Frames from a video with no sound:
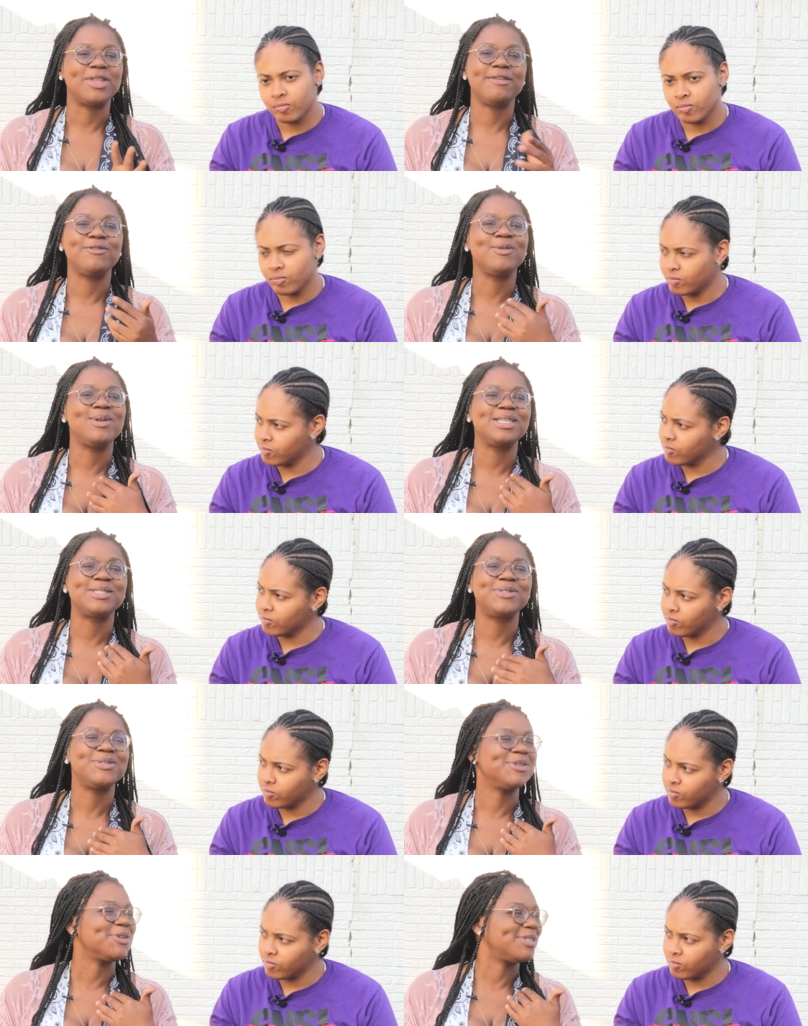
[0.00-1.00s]
Speaker 1: that if you listen
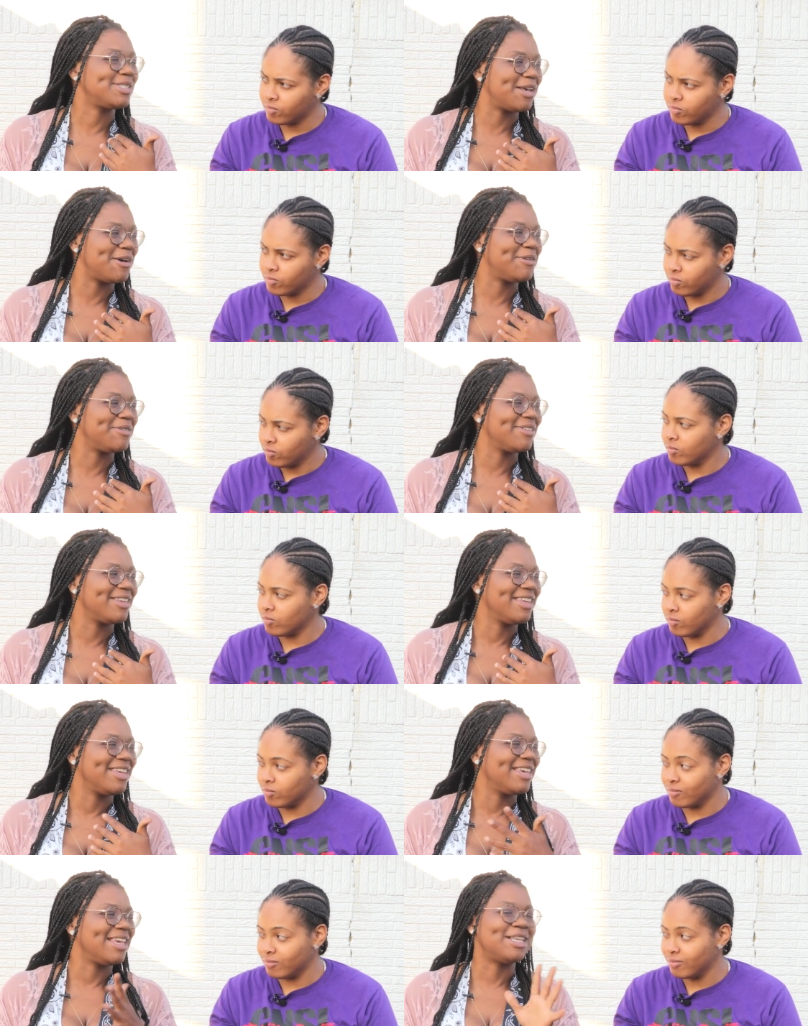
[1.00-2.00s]
to yourself,
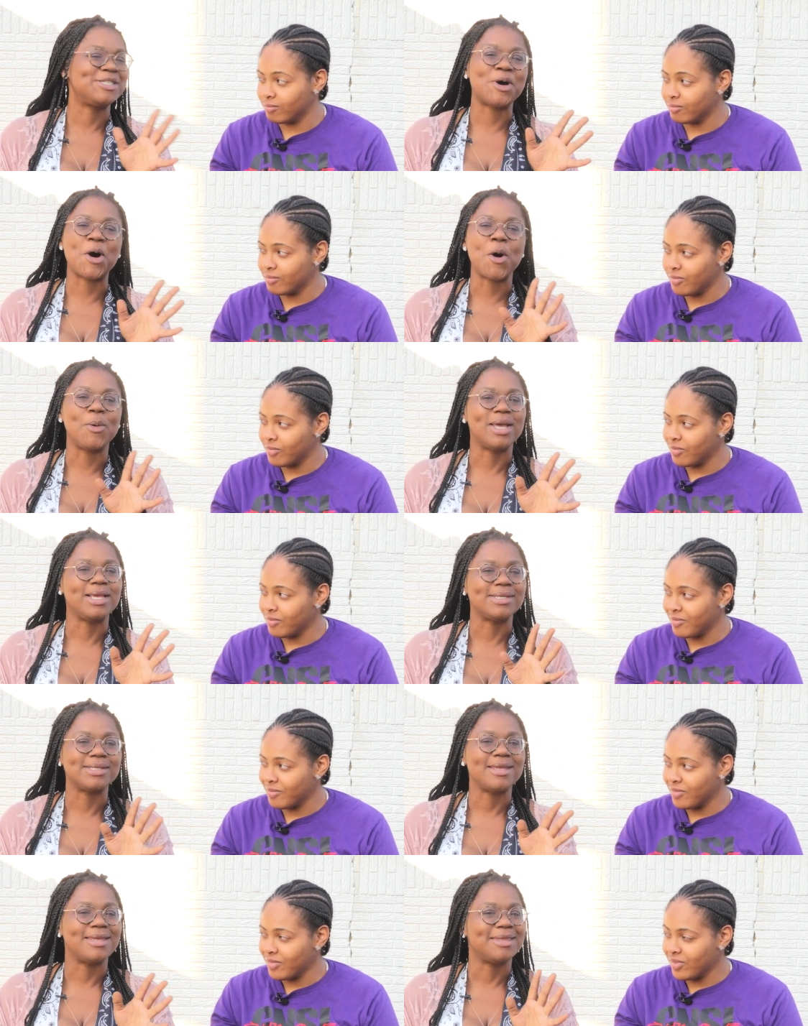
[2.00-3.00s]
mm-hmm. it's always
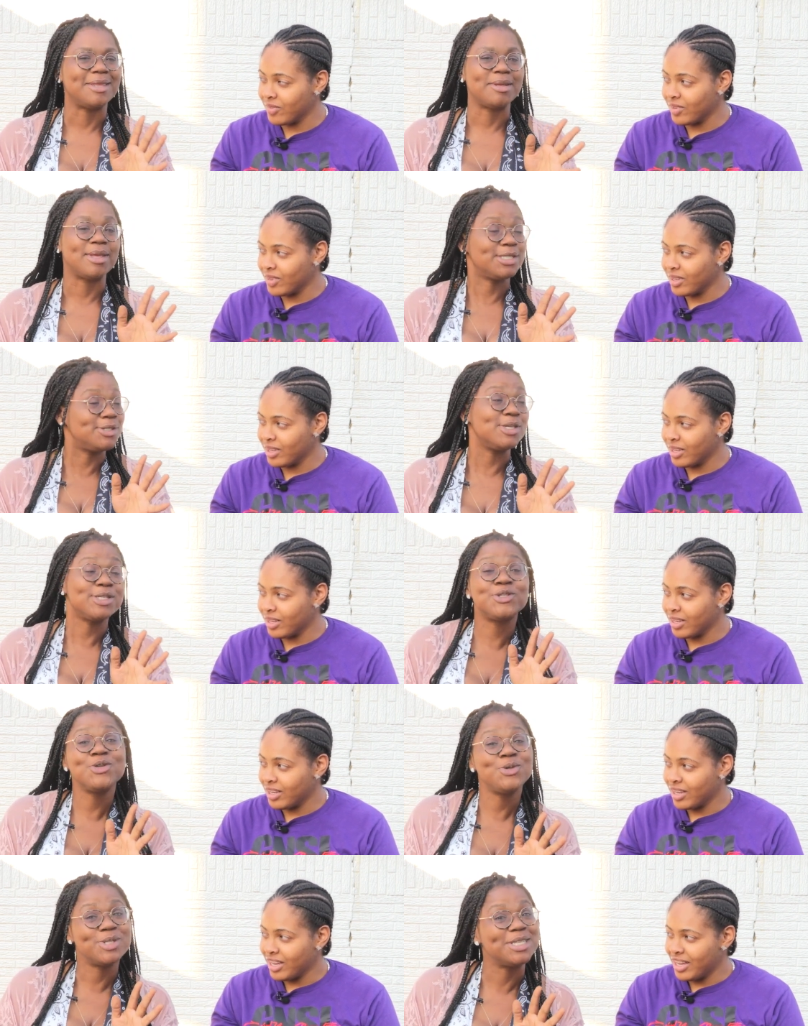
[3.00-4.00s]
it's, it's
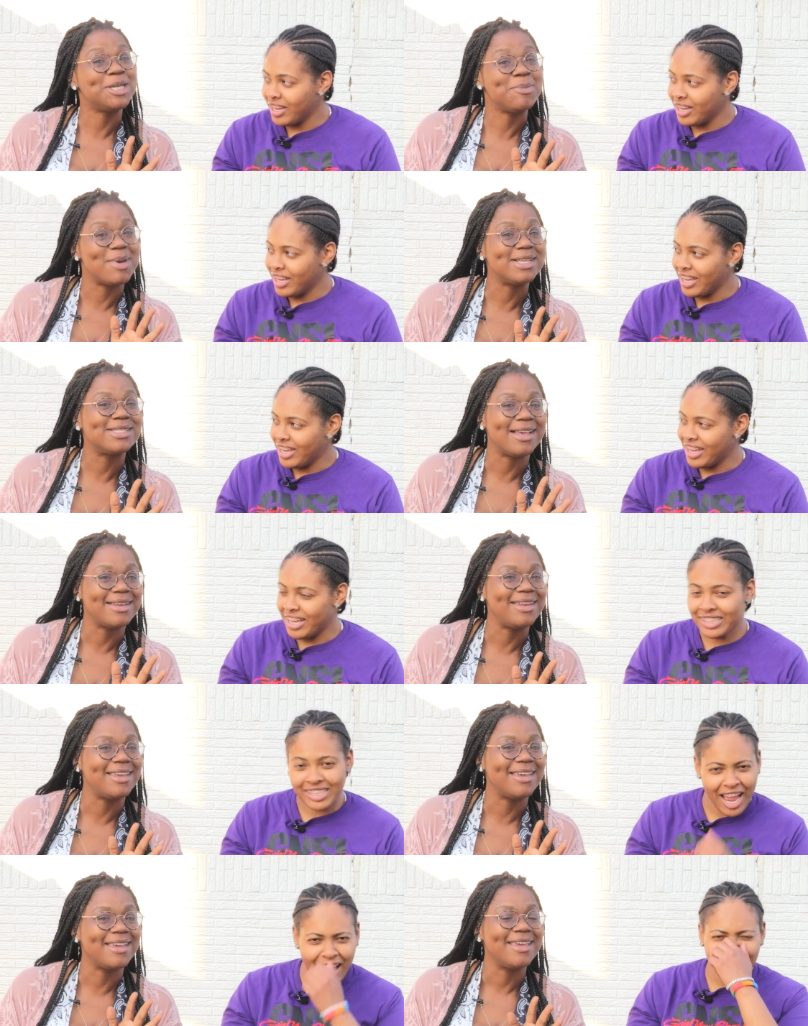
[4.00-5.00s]
usually the best idea.
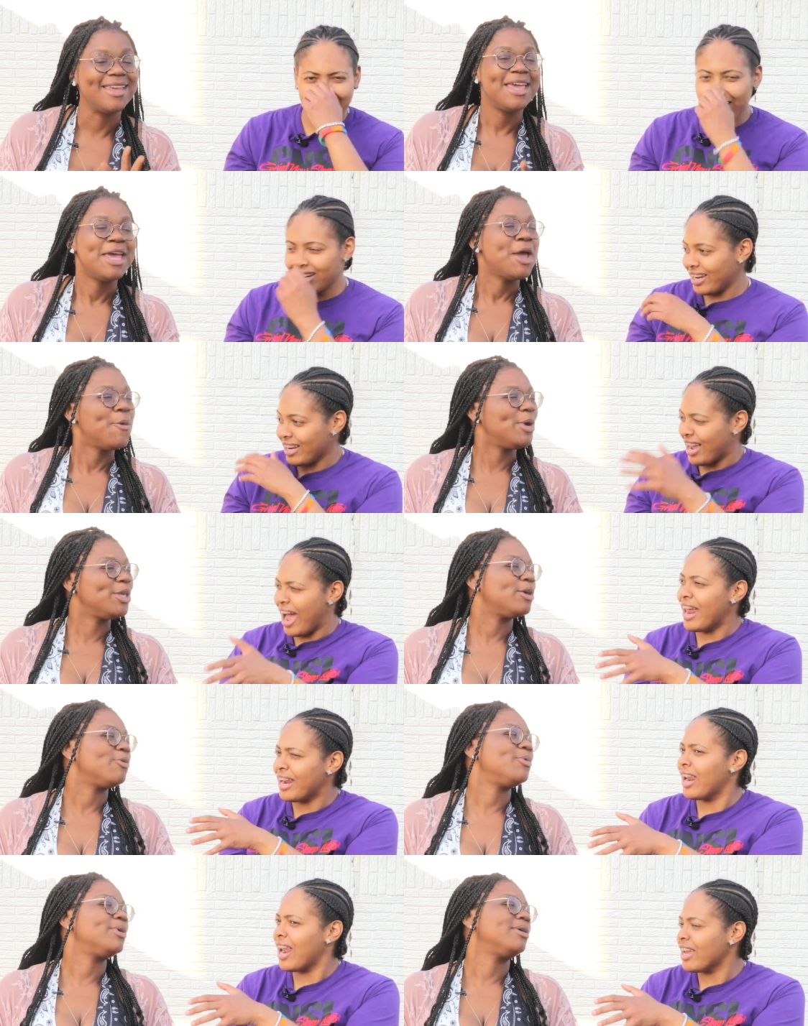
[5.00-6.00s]
It's kind
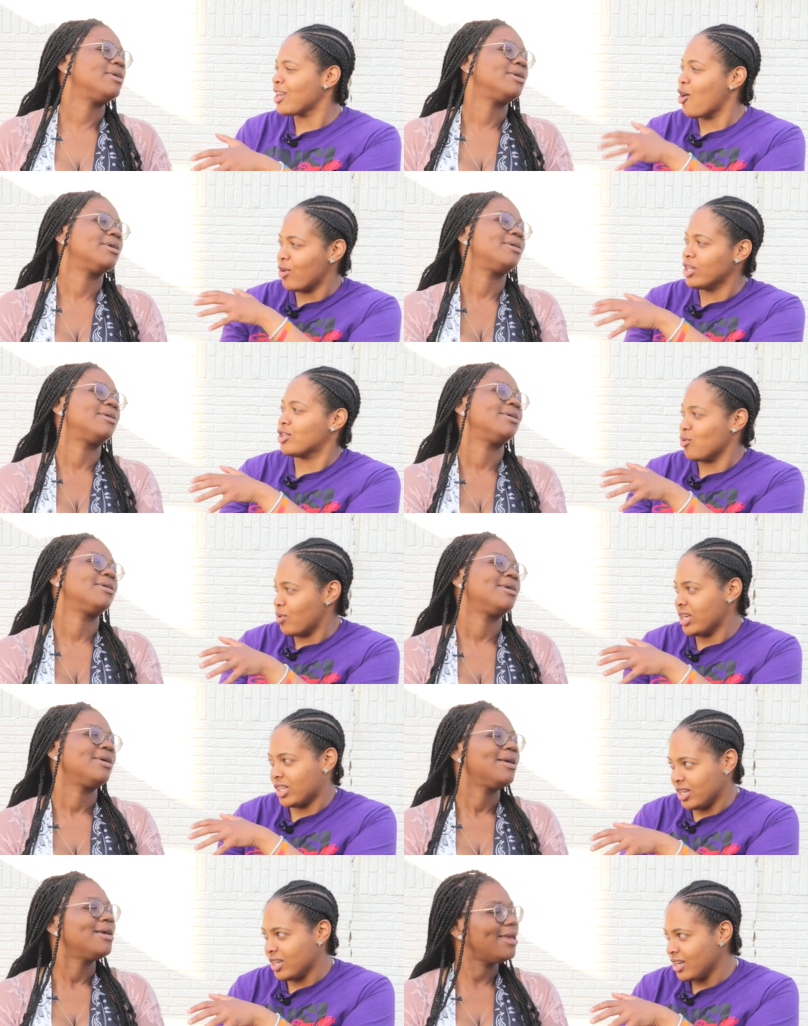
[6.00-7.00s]
of
Speaker 2: like your
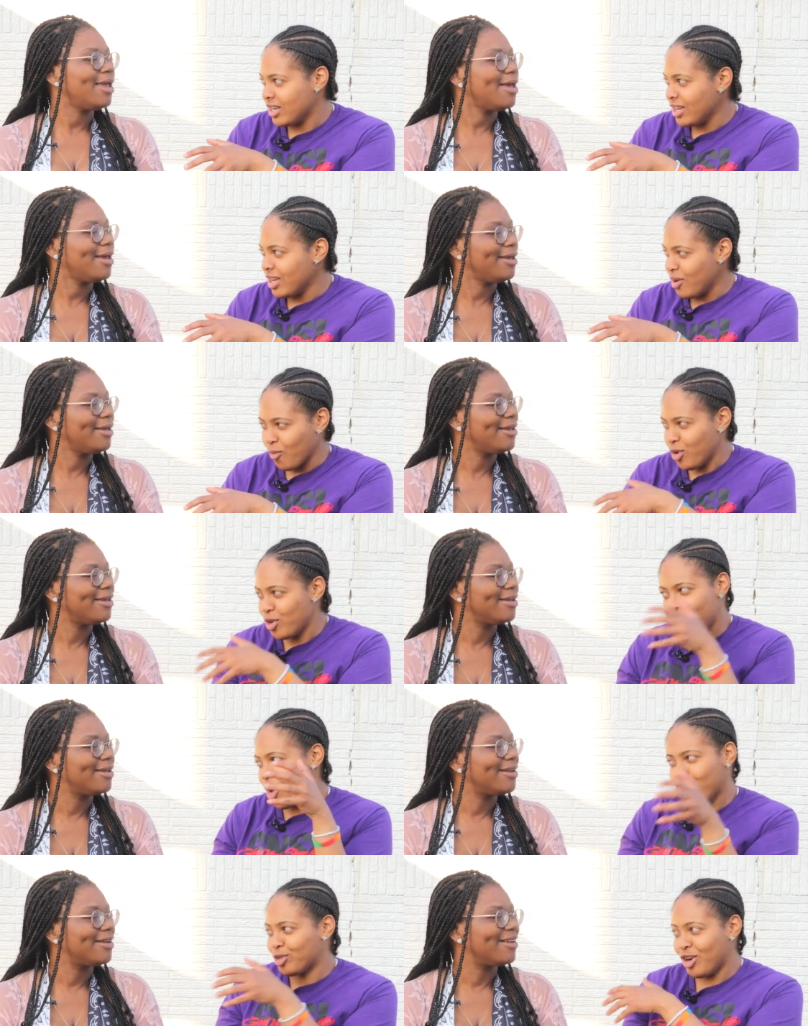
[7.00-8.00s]
intuition. Yeah. When you
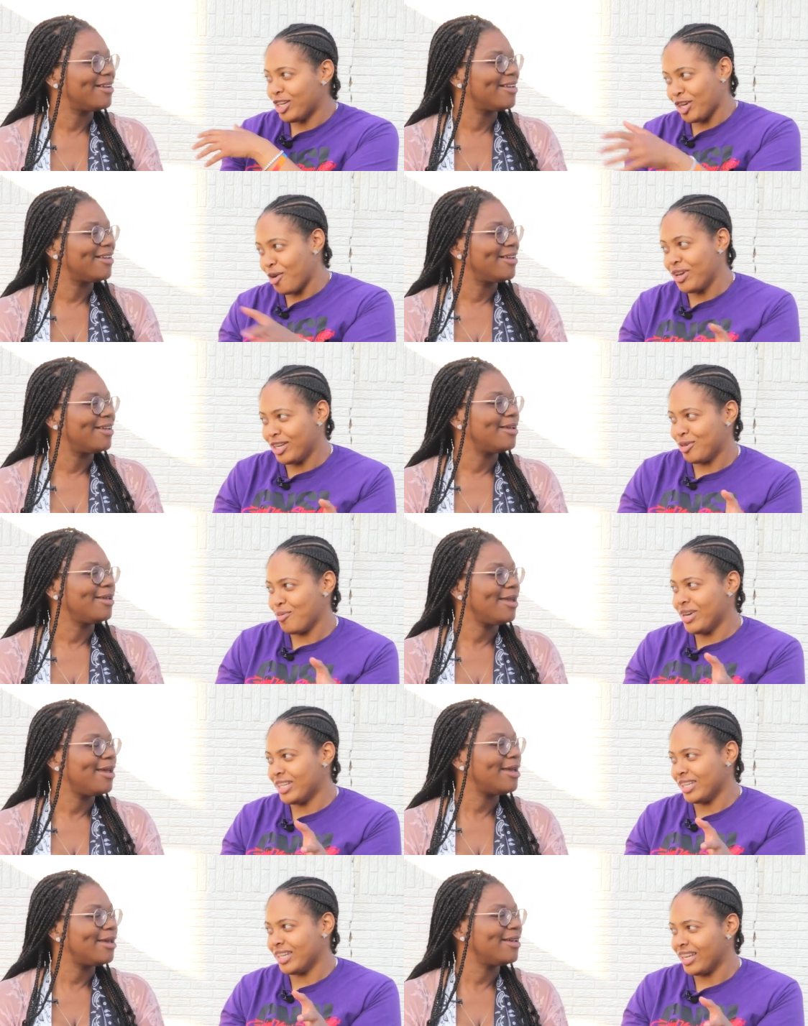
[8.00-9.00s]
don't trust your
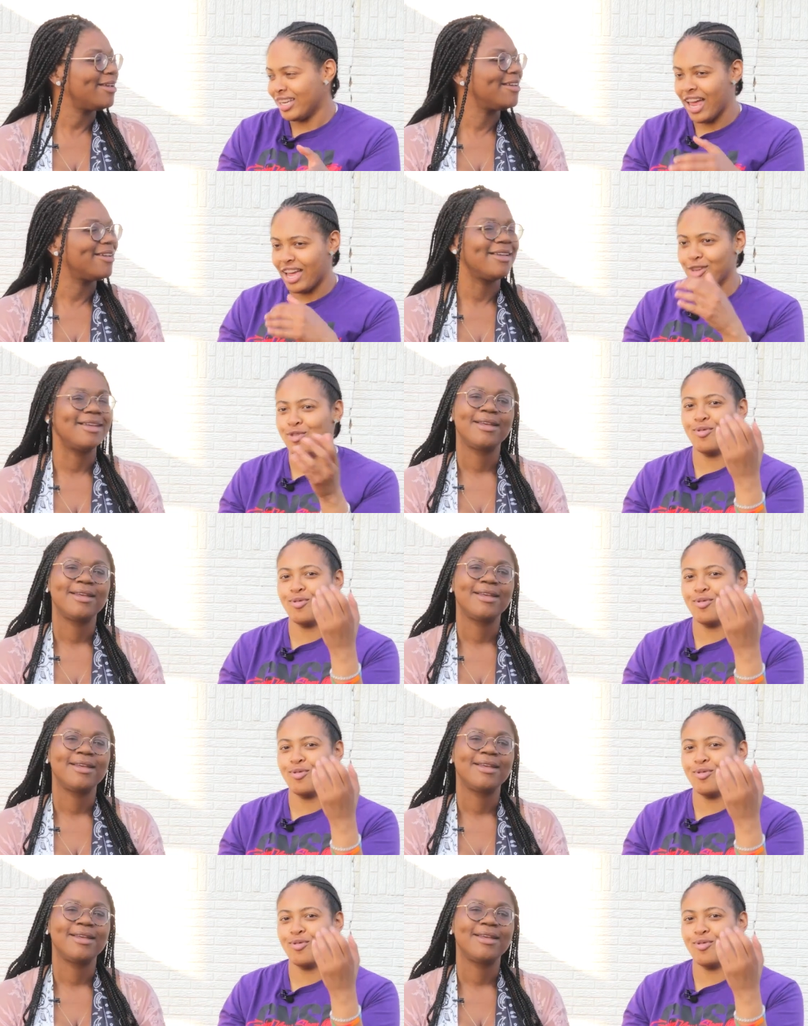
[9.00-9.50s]
intuition, yeah. like